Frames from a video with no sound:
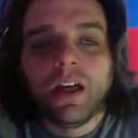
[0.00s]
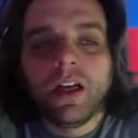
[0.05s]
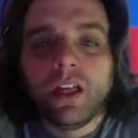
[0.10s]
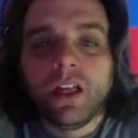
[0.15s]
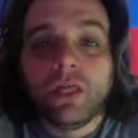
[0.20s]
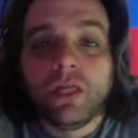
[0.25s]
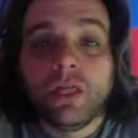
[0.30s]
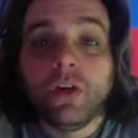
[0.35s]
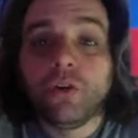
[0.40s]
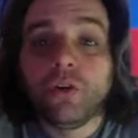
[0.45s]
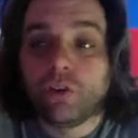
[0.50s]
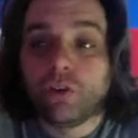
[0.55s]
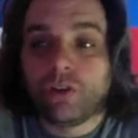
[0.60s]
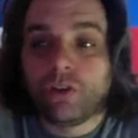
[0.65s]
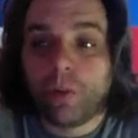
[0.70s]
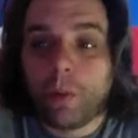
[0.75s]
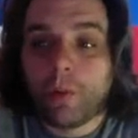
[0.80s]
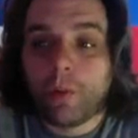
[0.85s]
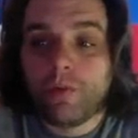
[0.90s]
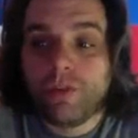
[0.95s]
Those are
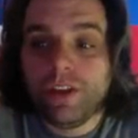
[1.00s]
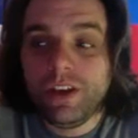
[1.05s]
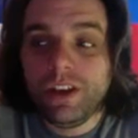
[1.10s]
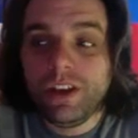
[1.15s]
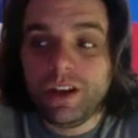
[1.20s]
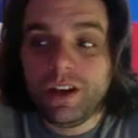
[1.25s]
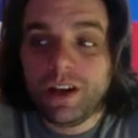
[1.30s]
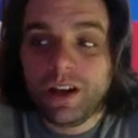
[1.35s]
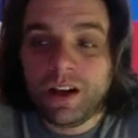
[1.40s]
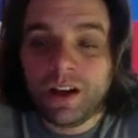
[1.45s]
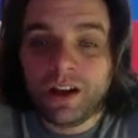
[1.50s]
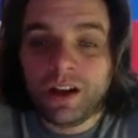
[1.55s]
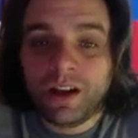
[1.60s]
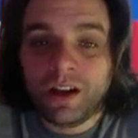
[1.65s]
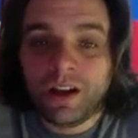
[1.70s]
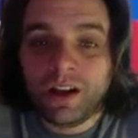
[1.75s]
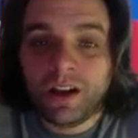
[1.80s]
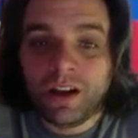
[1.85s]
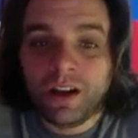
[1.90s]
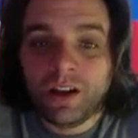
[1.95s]
some of the
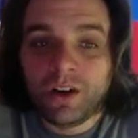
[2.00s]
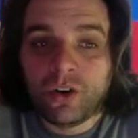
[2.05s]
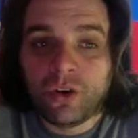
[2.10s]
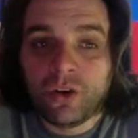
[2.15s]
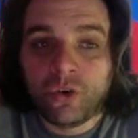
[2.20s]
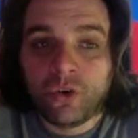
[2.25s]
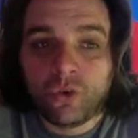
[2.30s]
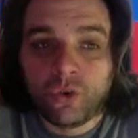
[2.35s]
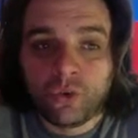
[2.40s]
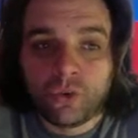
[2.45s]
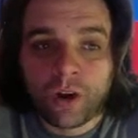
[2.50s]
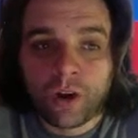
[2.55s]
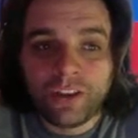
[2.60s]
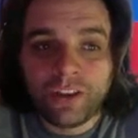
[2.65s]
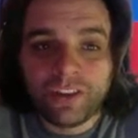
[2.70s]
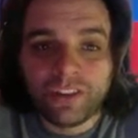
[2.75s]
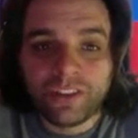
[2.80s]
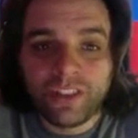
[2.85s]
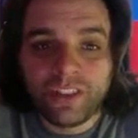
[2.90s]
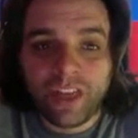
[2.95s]

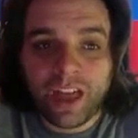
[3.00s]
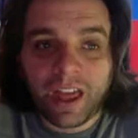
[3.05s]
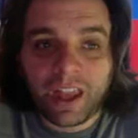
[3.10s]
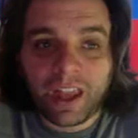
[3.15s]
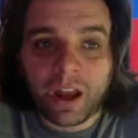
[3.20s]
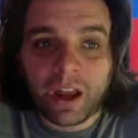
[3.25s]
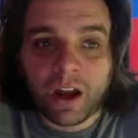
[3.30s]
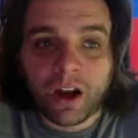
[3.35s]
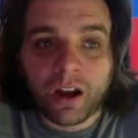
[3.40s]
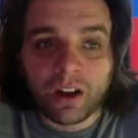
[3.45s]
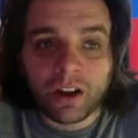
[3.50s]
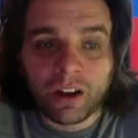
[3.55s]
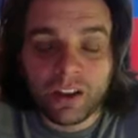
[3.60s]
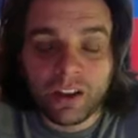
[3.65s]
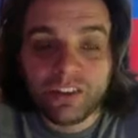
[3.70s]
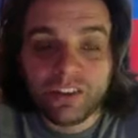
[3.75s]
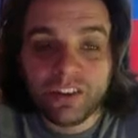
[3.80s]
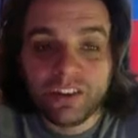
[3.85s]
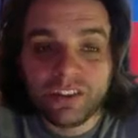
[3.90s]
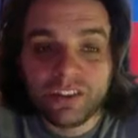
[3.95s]
rights that
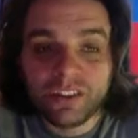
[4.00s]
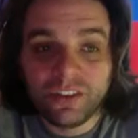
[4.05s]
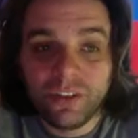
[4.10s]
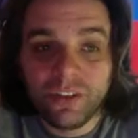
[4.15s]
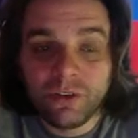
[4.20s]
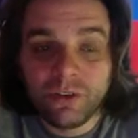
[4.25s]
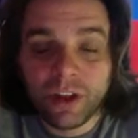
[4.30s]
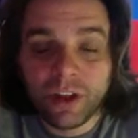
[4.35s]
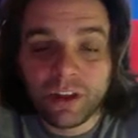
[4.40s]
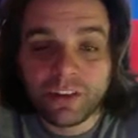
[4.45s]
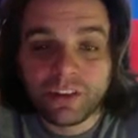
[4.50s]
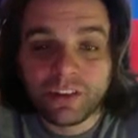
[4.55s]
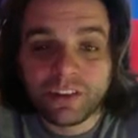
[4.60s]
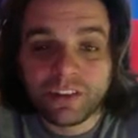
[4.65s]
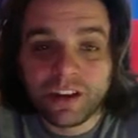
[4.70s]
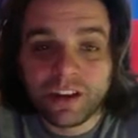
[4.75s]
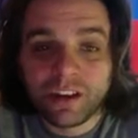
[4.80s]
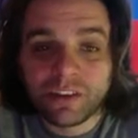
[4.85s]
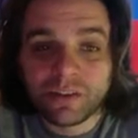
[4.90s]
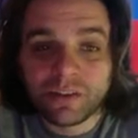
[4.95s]
exist in the United
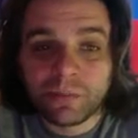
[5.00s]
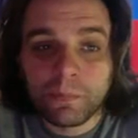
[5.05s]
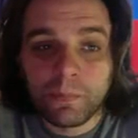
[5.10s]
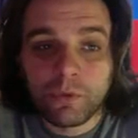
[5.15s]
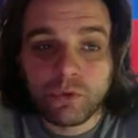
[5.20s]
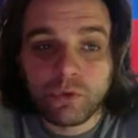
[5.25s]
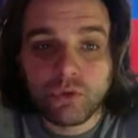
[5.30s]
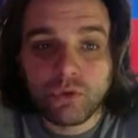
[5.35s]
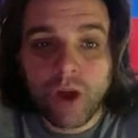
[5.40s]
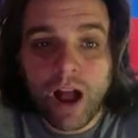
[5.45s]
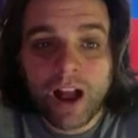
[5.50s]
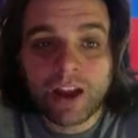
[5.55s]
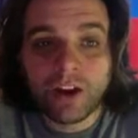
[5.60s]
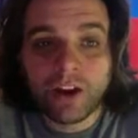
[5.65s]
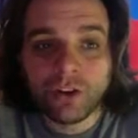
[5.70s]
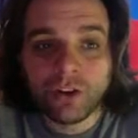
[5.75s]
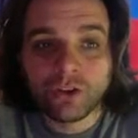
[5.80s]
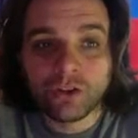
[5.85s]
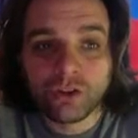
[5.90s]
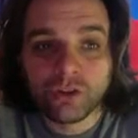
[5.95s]
States
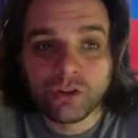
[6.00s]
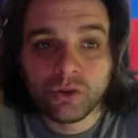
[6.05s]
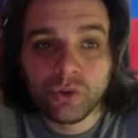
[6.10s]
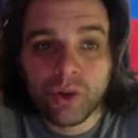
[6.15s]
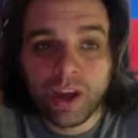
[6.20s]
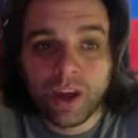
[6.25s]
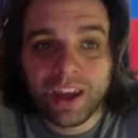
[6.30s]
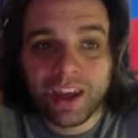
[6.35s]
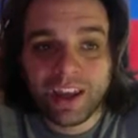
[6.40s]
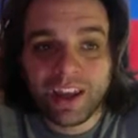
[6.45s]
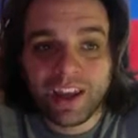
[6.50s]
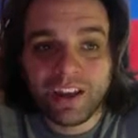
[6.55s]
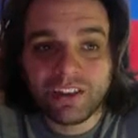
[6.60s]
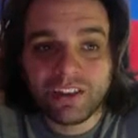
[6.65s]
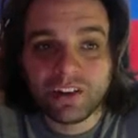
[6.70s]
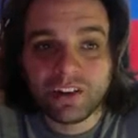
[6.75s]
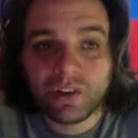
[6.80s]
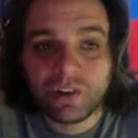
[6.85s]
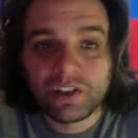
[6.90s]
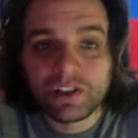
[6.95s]
prior to a case
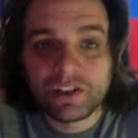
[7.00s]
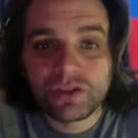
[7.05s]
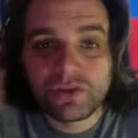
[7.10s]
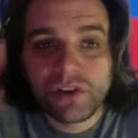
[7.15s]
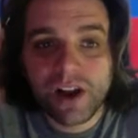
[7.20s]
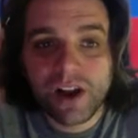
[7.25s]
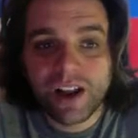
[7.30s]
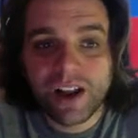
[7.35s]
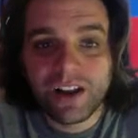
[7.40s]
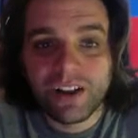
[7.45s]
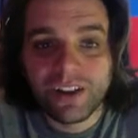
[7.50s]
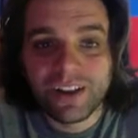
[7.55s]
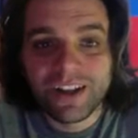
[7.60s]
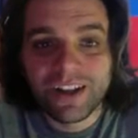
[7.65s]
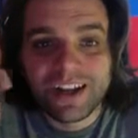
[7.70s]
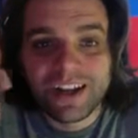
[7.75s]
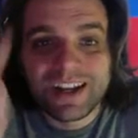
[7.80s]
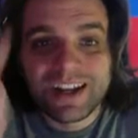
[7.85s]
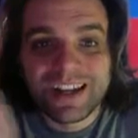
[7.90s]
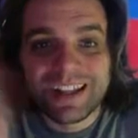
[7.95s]
going to trial.
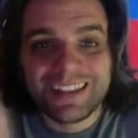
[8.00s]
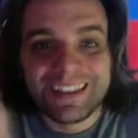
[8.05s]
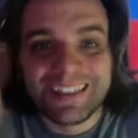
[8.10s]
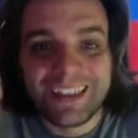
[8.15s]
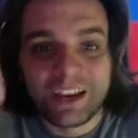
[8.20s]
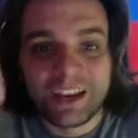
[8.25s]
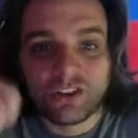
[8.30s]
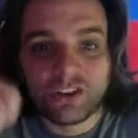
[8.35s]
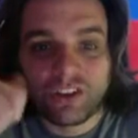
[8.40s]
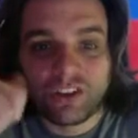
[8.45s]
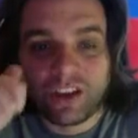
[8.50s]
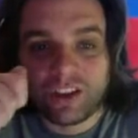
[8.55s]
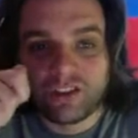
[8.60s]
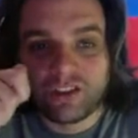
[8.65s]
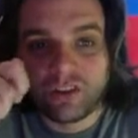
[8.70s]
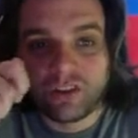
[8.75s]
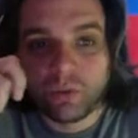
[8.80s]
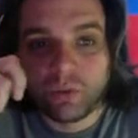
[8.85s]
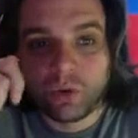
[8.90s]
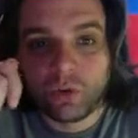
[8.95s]
Next
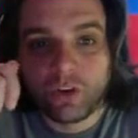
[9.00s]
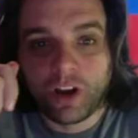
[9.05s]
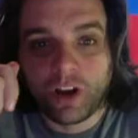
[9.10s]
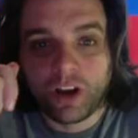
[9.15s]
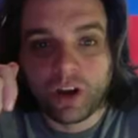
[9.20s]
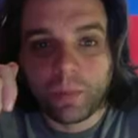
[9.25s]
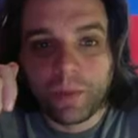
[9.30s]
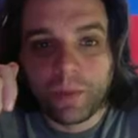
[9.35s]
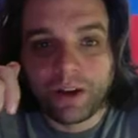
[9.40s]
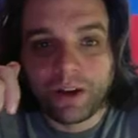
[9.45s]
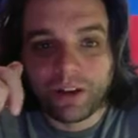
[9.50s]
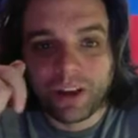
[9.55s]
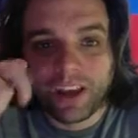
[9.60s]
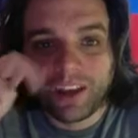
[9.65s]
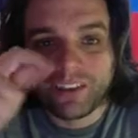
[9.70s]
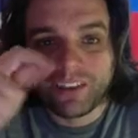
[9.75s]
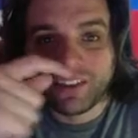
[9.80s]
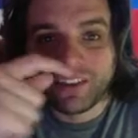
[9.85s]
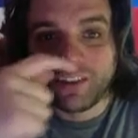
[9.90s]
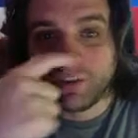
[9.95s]
section, we'll talk about
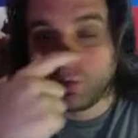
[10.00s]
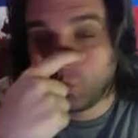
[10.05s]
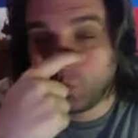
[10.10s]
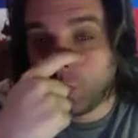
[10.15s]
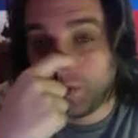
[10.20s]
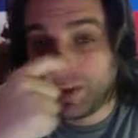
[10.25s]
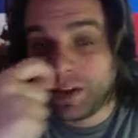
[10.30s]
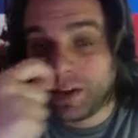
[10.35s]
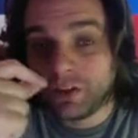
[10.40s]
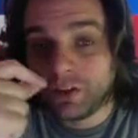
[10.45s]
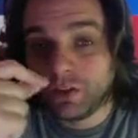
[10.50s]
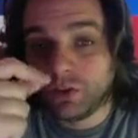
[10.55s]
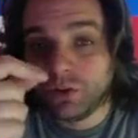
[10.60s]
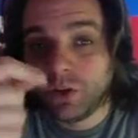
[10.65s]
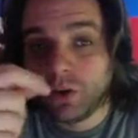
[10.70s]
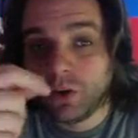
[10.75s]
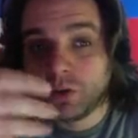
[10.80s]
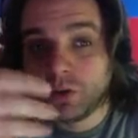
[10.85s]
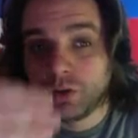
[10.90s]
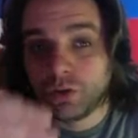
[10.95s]
cases when they do
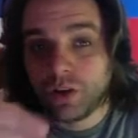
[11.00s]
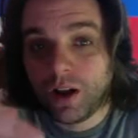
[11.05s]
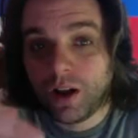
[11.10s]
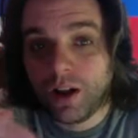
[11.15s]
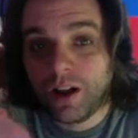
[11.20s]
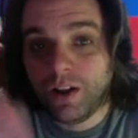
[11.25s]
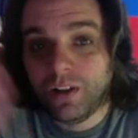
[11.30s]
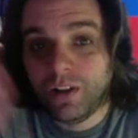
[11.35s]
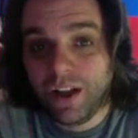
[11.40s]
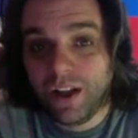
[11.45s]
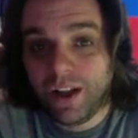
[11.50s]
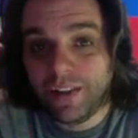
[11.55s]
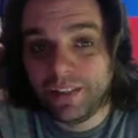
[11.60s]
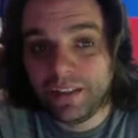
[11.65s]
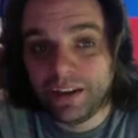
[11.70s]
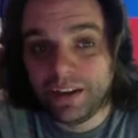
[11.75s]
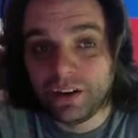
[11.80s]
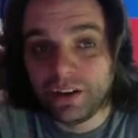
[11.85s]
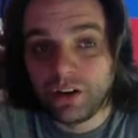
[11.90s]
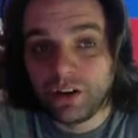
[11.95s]
go to trial, and
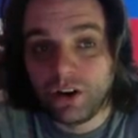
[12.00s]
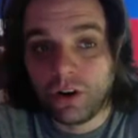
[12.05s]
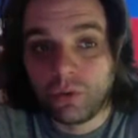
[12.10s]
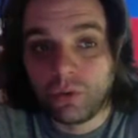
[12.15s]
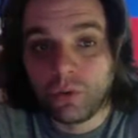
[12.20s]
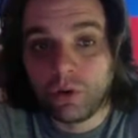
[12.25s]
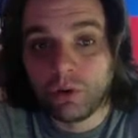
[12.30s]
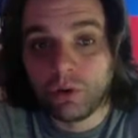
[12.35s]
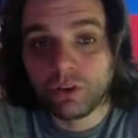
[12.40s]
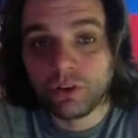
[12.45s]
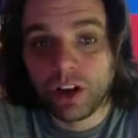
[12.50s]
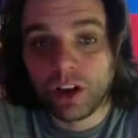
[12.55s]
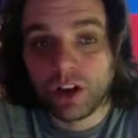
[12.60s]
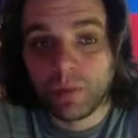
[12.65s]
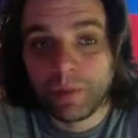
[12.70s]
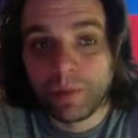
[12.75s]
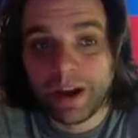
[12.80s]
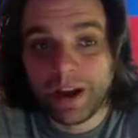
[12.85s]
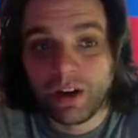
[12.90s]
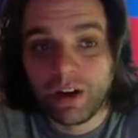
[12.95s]
later on we will talk
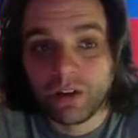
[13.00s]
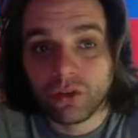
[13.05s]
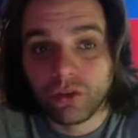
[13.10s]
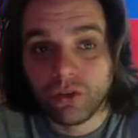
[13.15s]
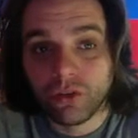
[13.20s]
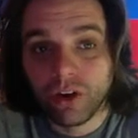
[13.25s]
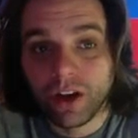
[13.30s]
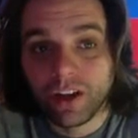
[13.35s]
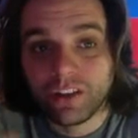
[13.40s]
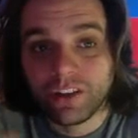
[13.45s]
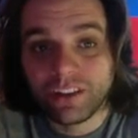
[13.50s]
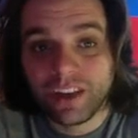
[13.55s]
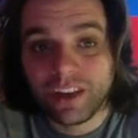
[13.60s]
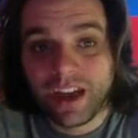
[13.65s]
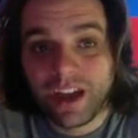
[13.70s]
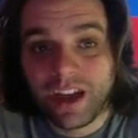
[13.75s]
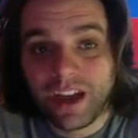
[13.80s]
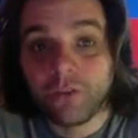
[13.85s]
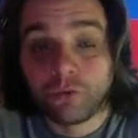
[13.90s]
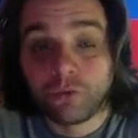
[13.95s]
about rights
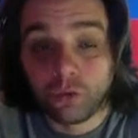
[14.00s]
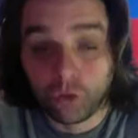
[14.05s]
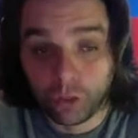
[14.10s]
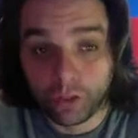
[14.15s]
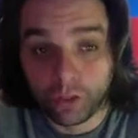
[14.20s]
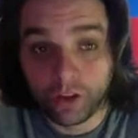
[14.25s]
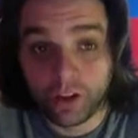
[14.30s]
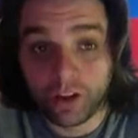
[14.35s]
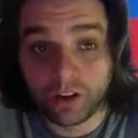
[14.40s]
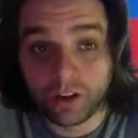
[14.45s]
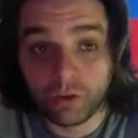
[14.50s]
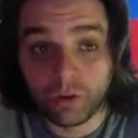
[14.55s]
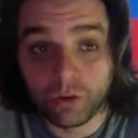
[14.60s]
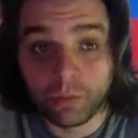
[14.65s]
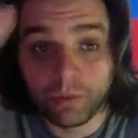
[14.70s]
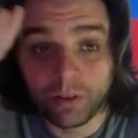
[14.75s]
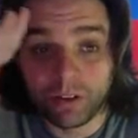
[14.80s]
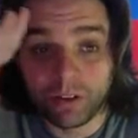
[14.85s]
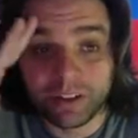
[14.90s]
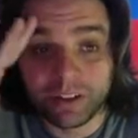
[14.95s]
for the
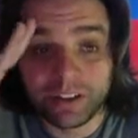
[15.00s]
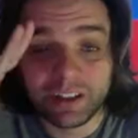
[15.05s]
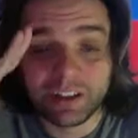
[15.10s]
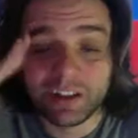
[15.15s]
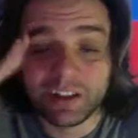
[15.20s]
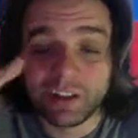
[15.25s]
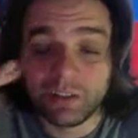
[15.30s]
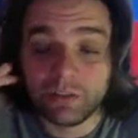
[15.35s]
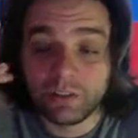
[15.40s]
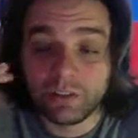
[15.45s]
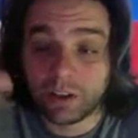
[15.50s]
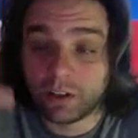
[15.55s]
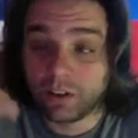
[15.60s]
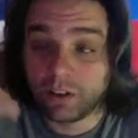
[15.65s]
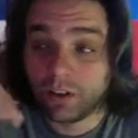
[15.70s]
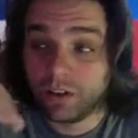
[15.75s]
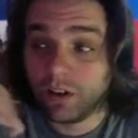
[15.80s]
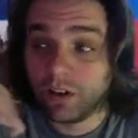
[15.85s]
criminally convicted.